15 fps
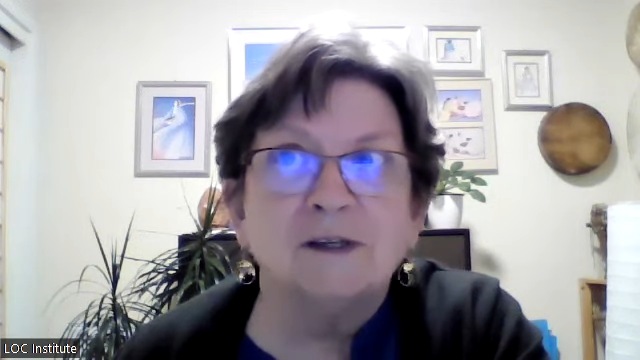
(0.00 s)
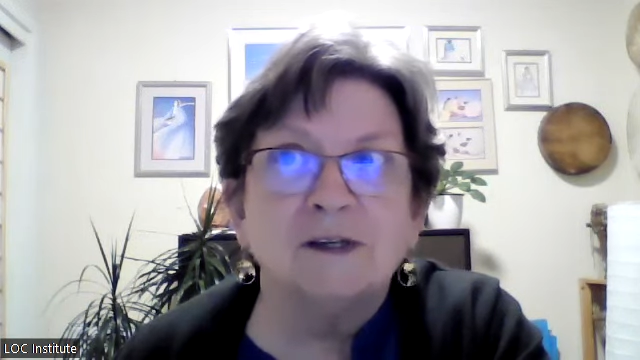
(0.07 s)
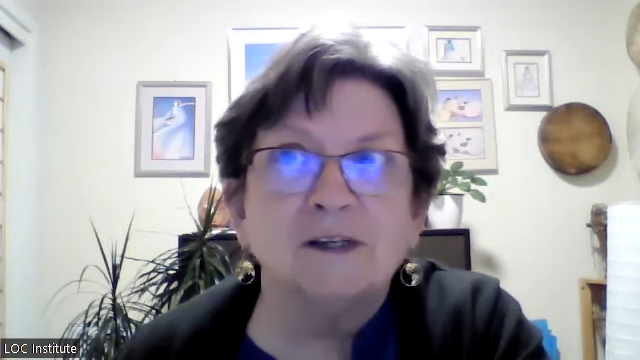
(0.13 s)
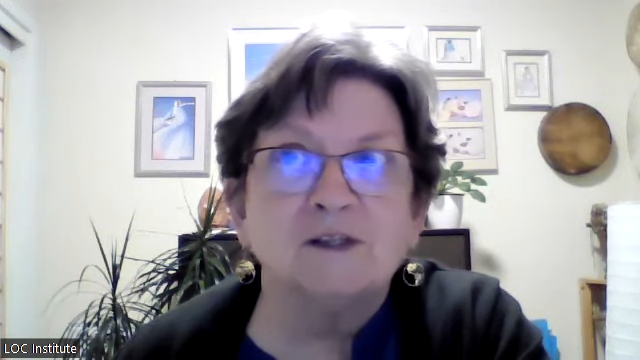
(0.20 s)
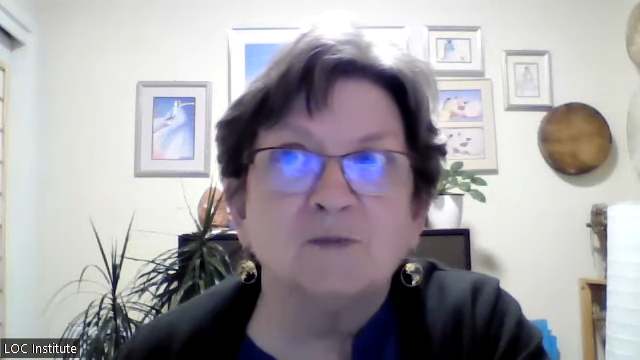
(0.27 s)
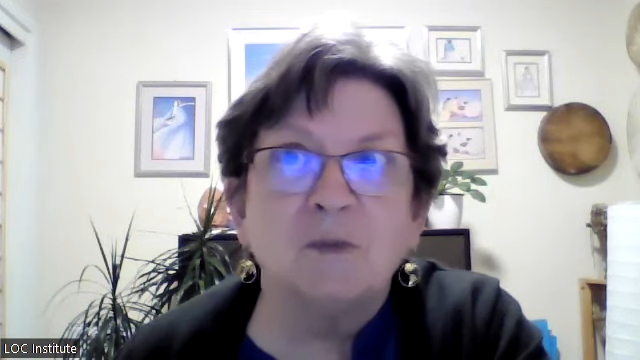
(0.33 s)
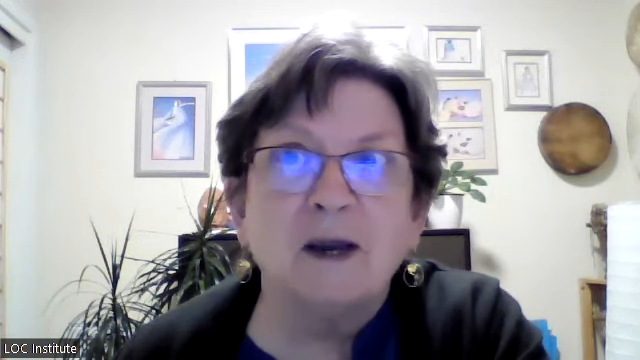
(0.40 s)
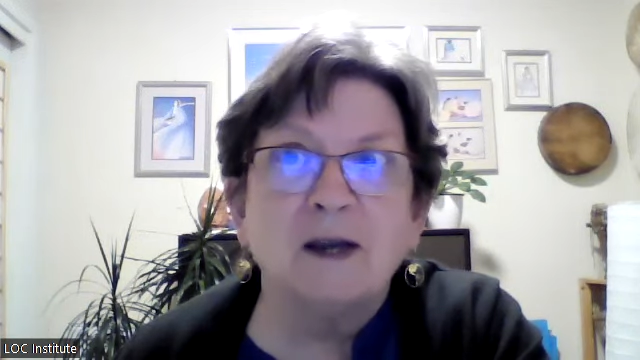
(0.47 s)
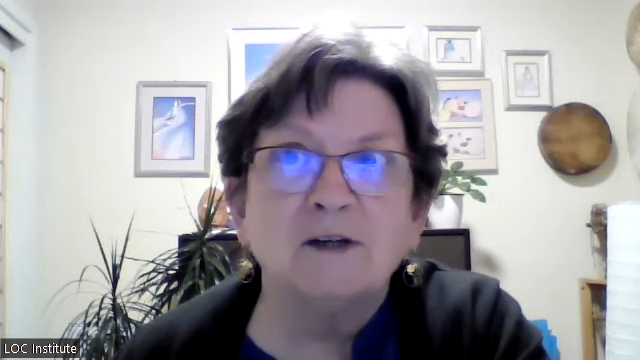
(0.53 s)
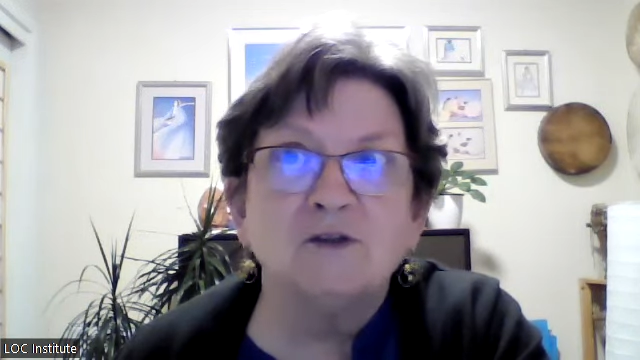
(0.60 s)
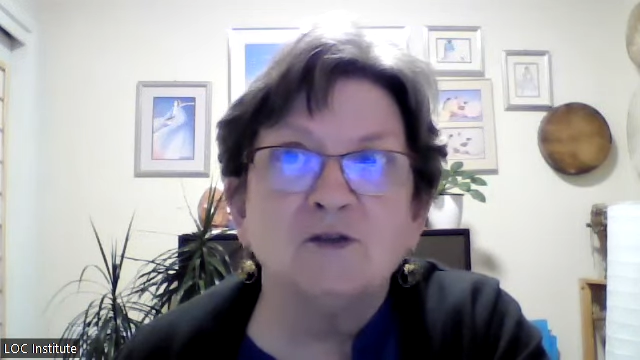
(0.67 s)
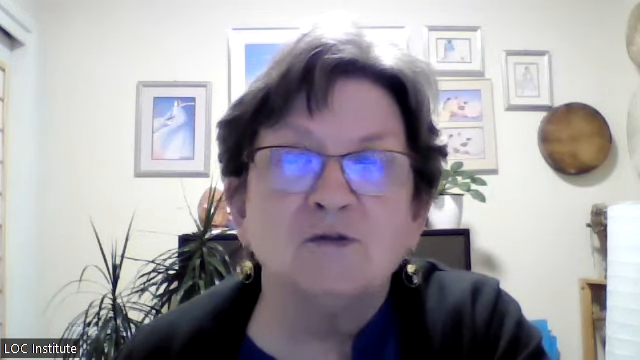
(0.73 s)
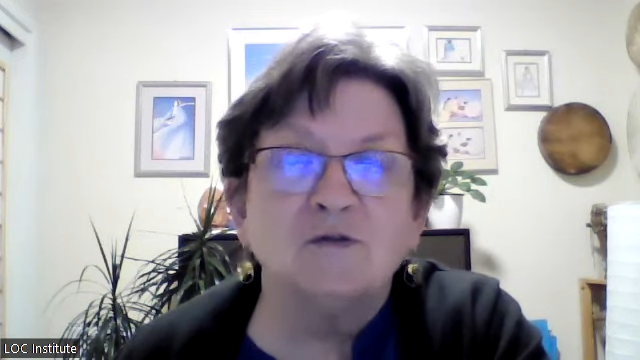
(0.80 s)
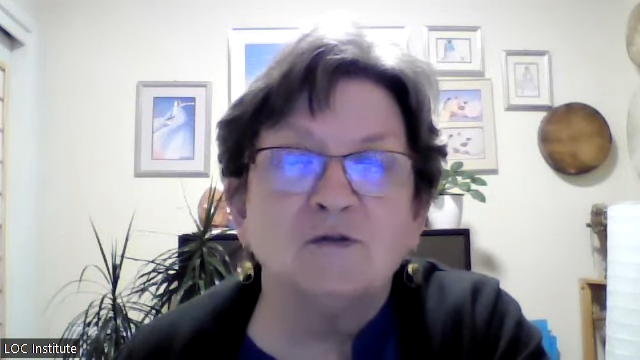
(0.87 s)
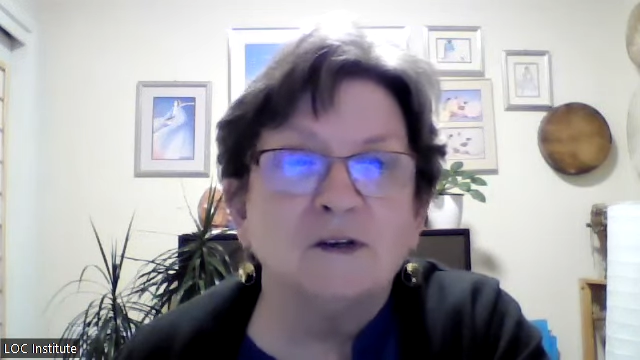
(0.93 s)

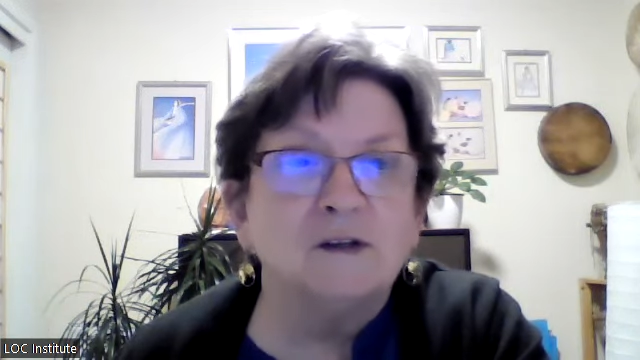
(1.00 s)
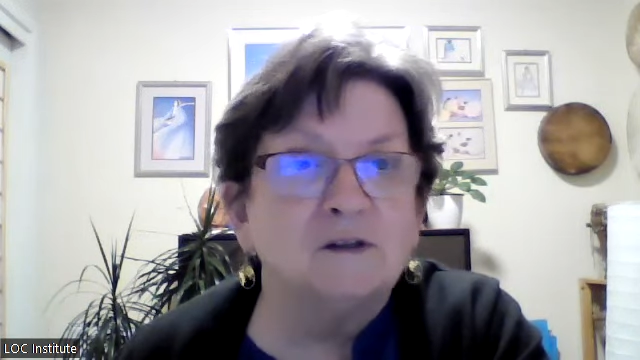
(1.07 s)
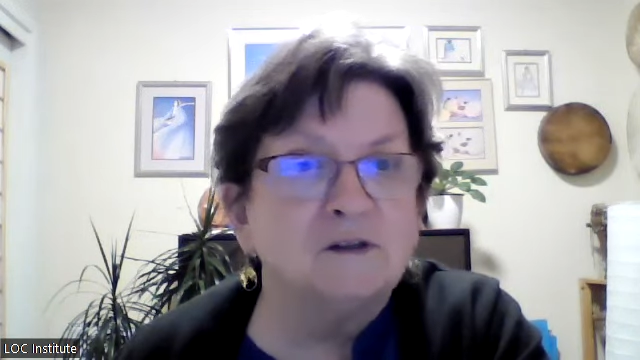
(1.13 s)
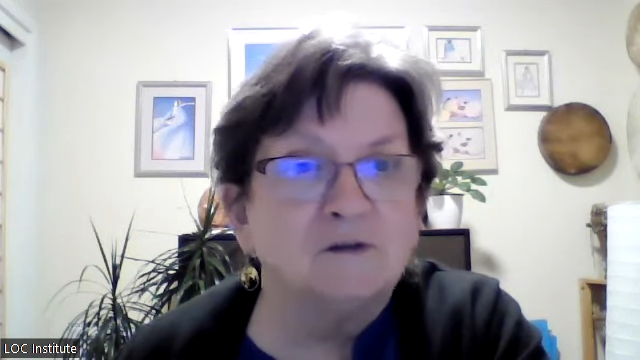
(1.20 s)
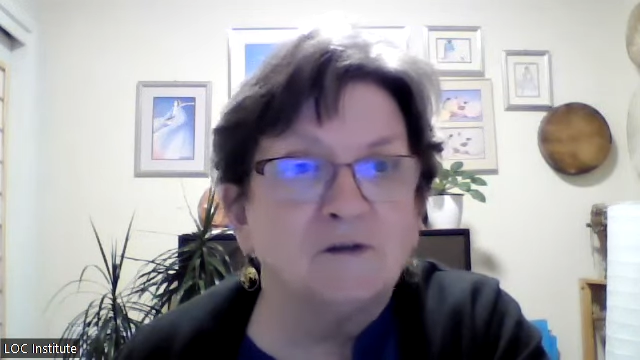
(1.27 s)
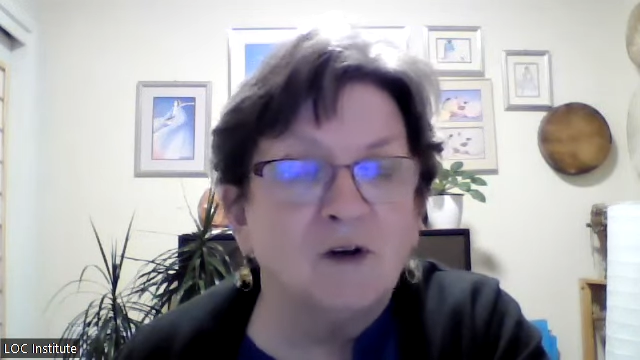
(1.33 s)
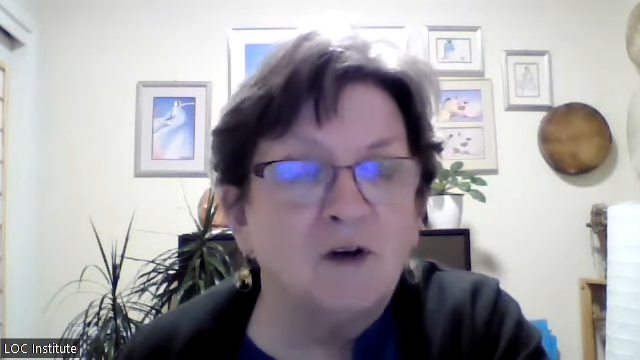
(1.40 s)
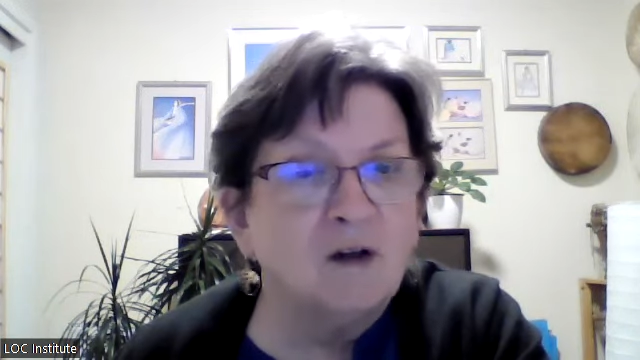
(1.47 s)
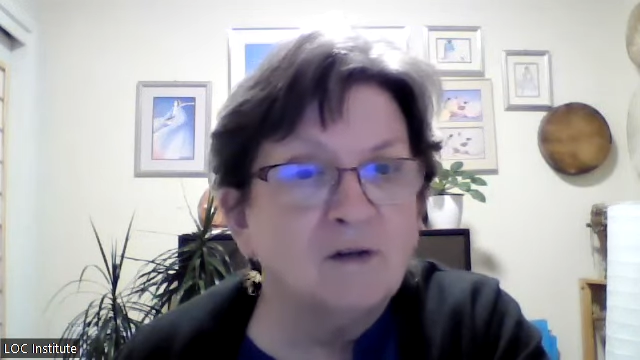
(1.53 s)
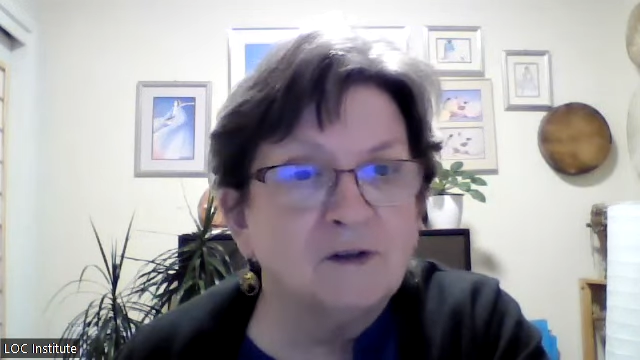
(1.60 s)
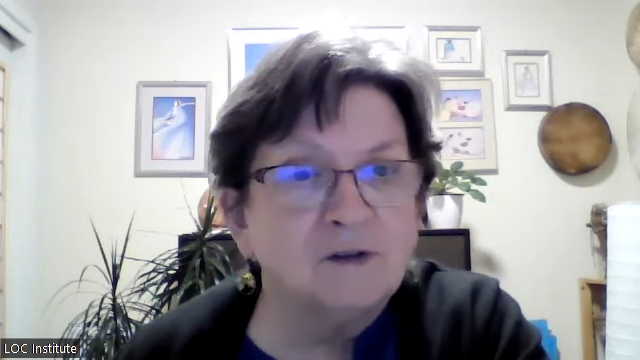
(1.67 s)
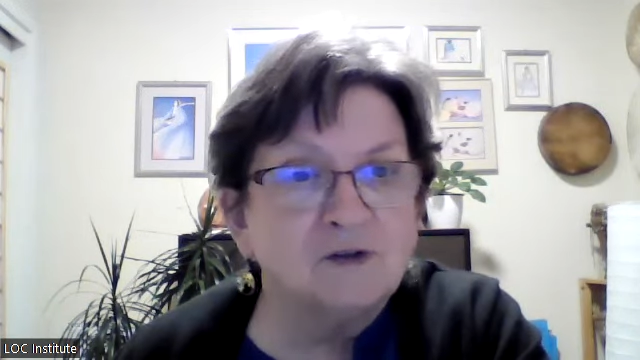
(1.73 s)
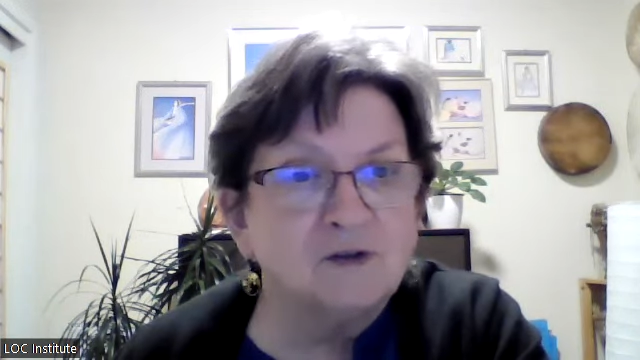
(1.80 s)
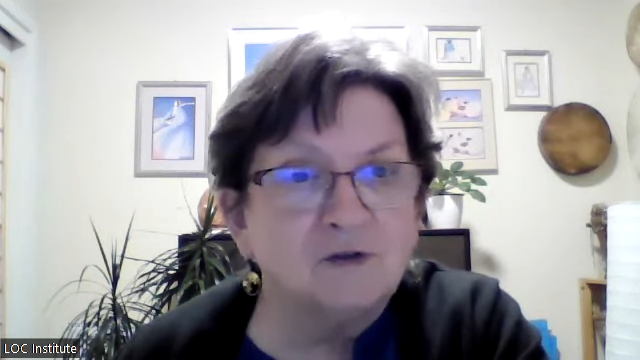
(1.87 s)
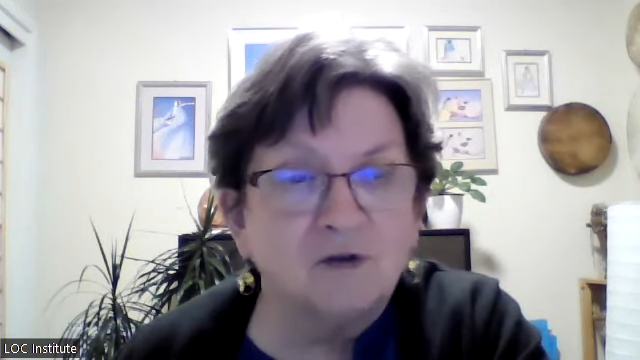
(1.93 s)
expand your field of all
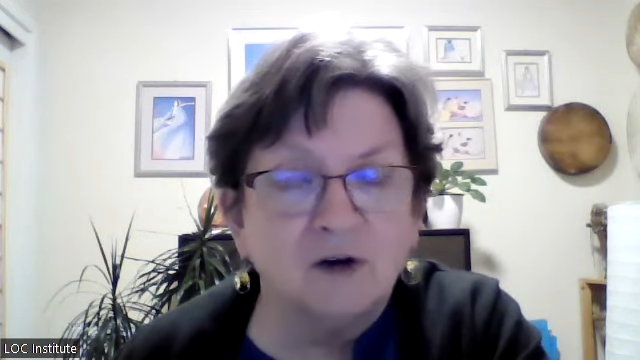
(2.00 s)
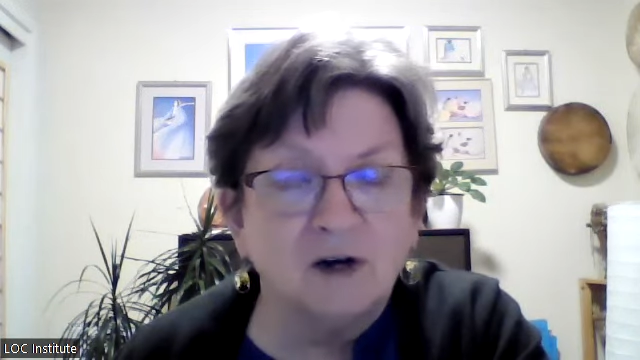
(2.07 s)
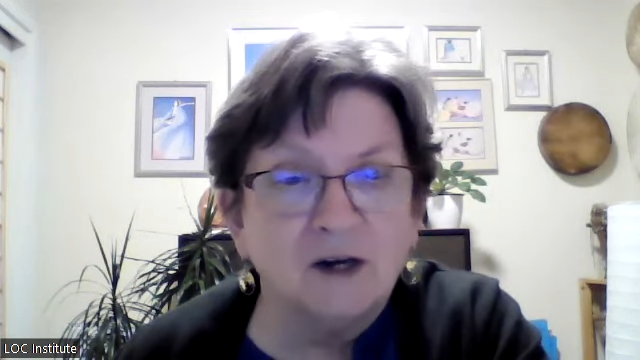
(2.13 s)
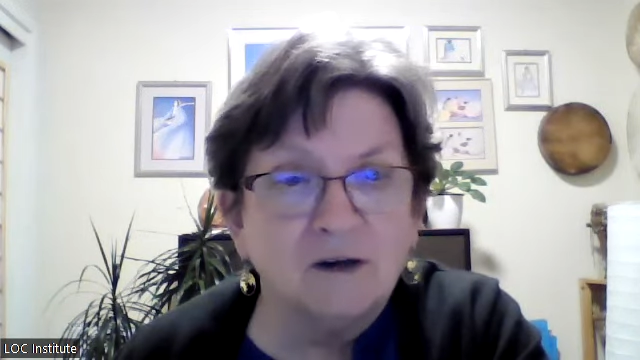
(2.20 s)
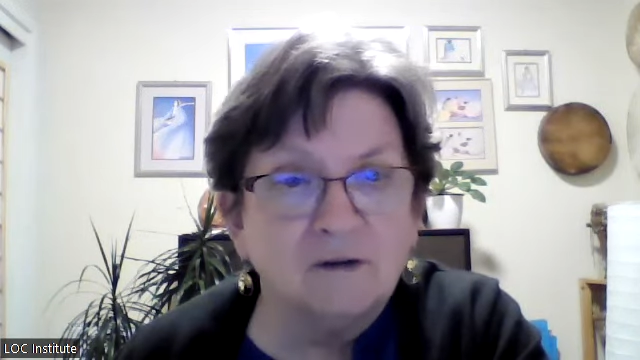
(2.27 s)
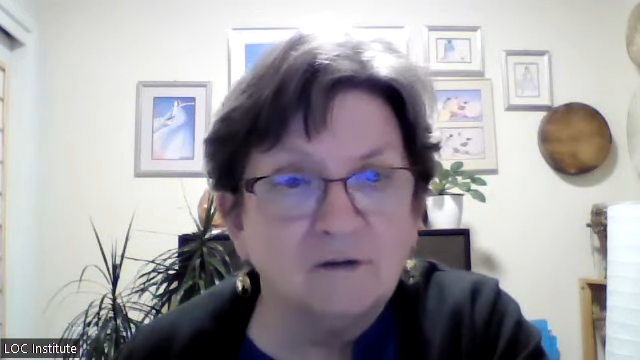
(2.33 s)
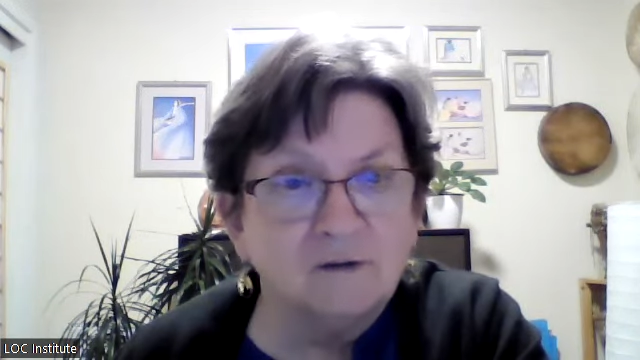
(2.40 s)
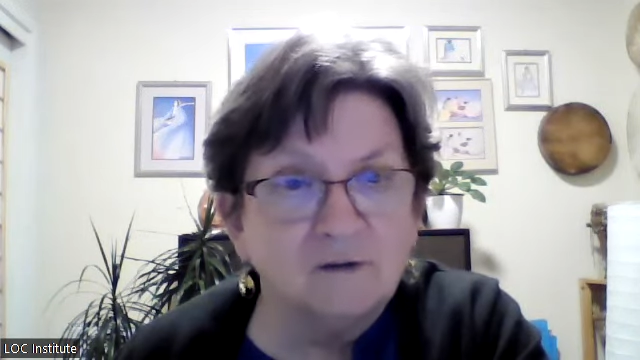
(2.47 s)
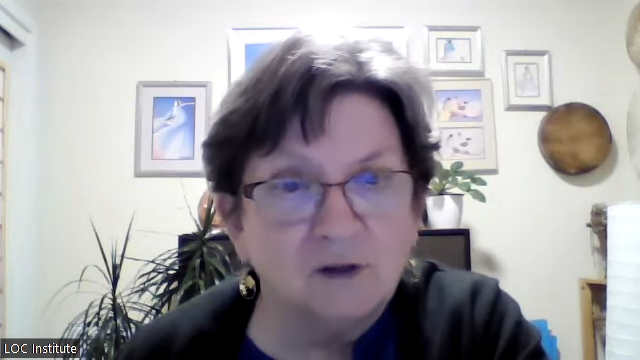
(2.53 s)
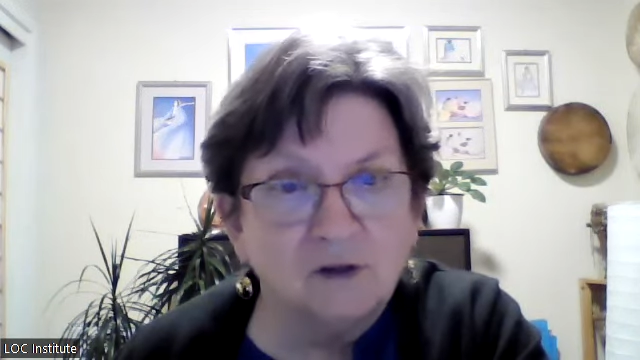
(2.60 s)
that you crave,